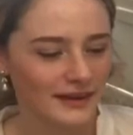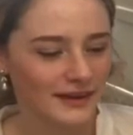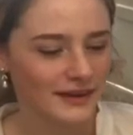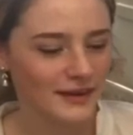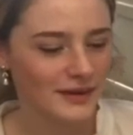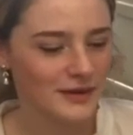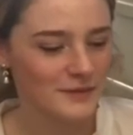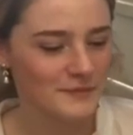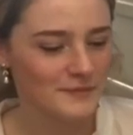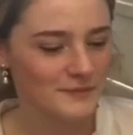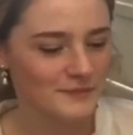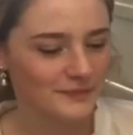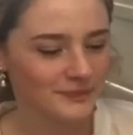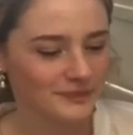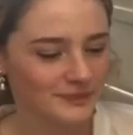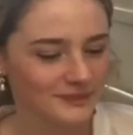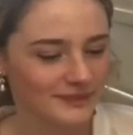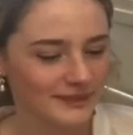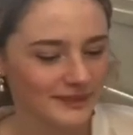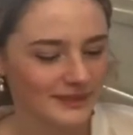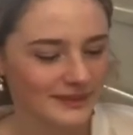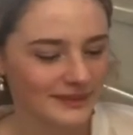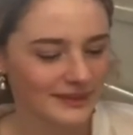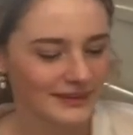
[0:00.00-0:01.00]
Um, in
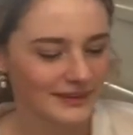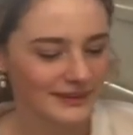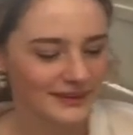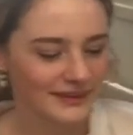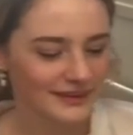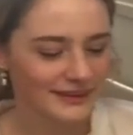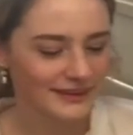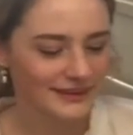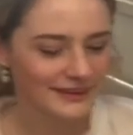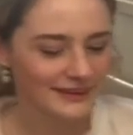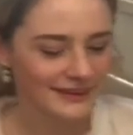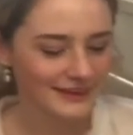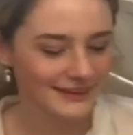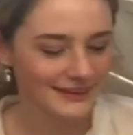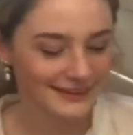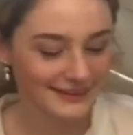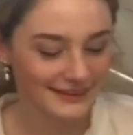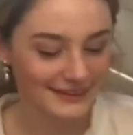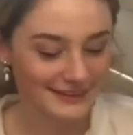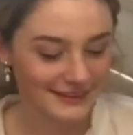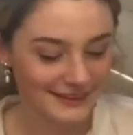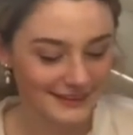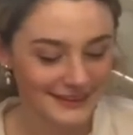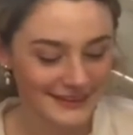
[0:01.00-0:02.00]
this.
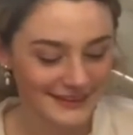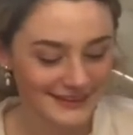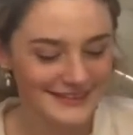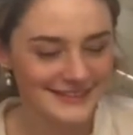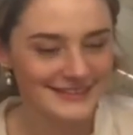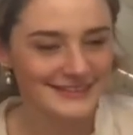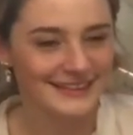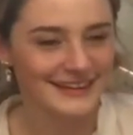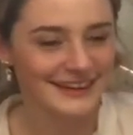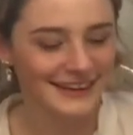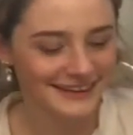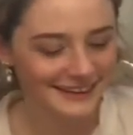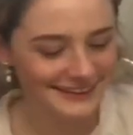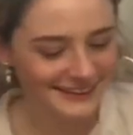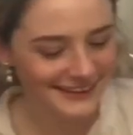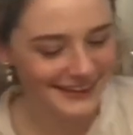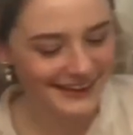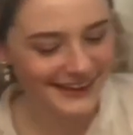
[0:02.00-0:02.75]
in, this, yeah.